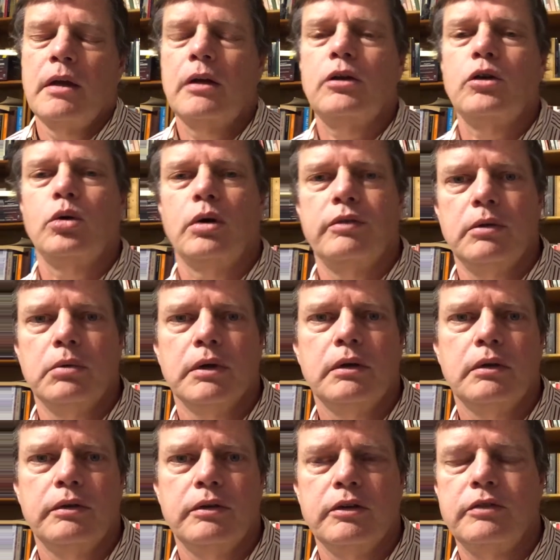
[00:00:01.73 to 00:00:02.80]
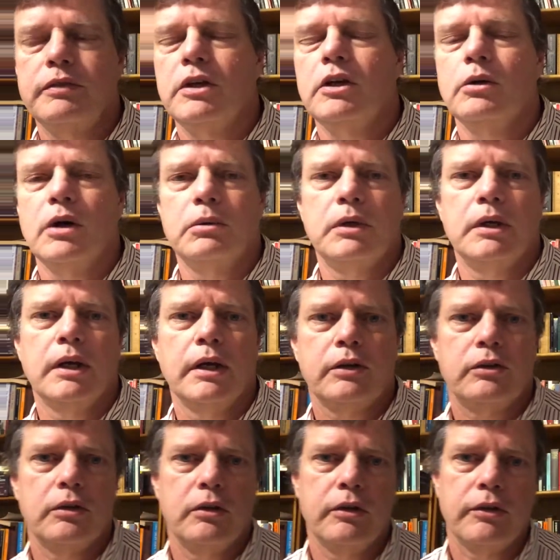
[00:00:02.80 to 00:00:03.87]
Hello everyone. In this video I would like
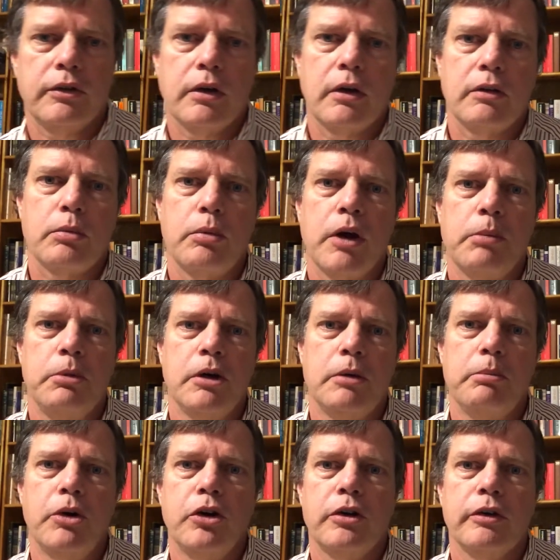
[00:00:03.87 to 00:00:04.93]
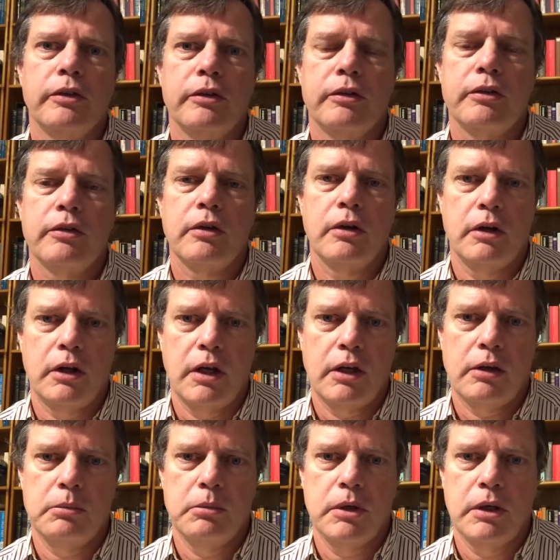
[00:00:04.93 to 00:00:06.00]
to discuss Robert Burton's
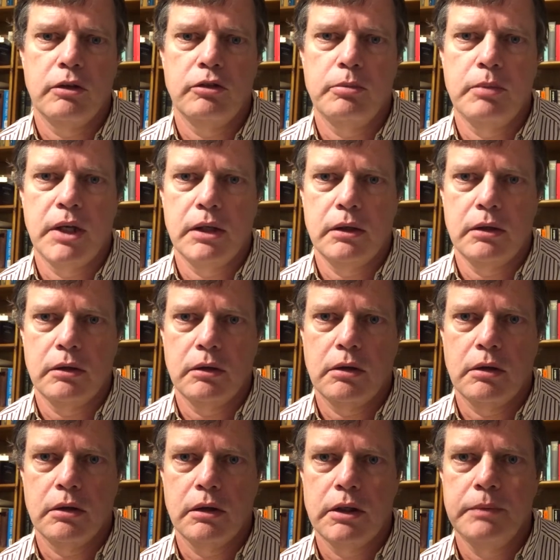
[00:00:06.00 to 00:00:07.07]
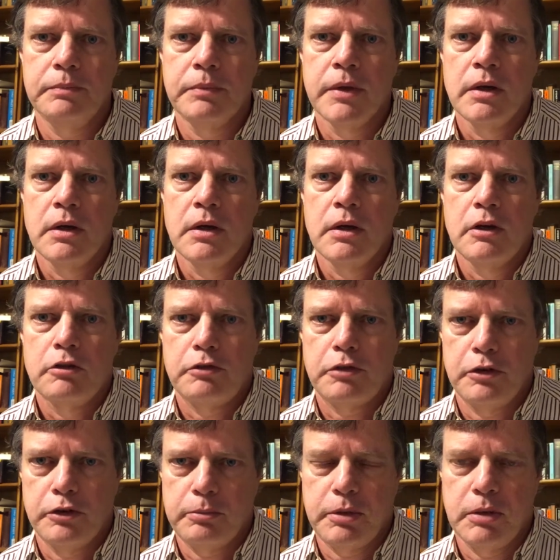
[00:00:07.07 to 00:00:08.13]
Anatomy of Melancholy,
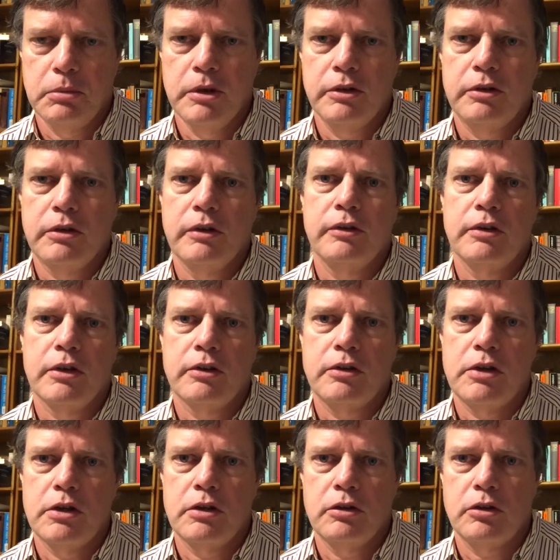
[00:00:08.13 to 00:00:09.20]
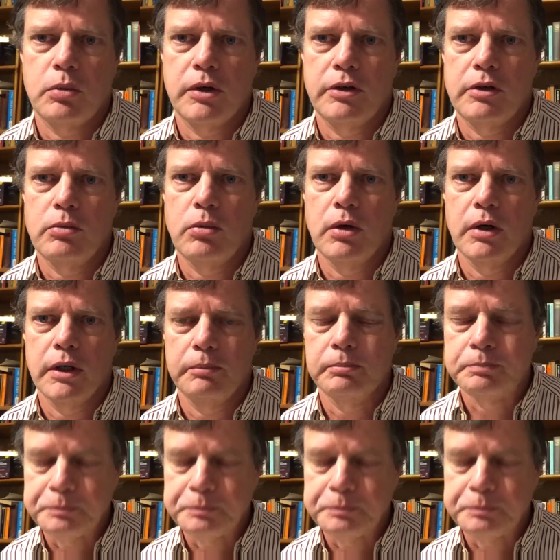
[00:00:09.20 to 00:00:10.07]
first published in 1621.